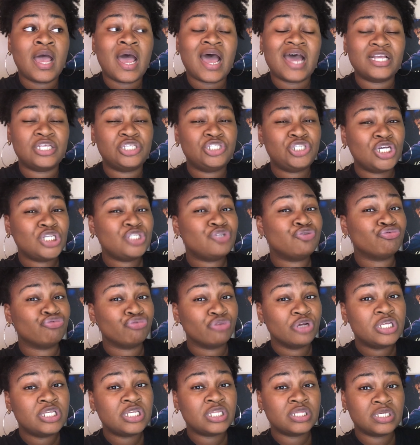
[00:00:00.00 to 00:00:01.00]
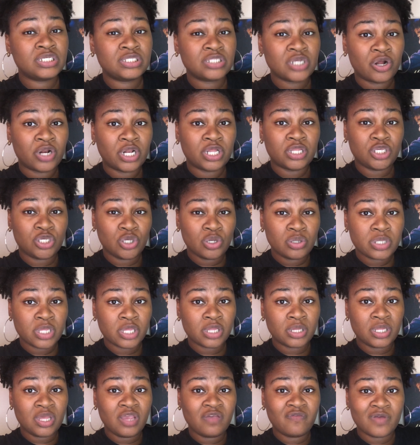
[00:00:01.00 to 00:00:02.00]
I just recently started
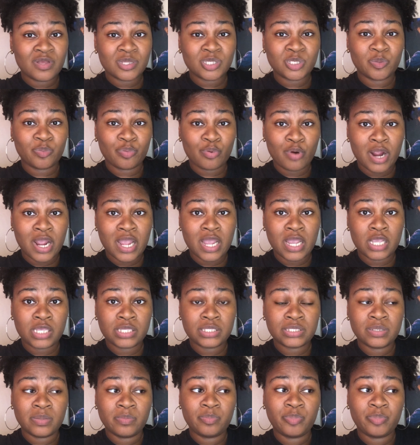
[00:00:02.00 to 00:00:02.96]
using leave-in sprays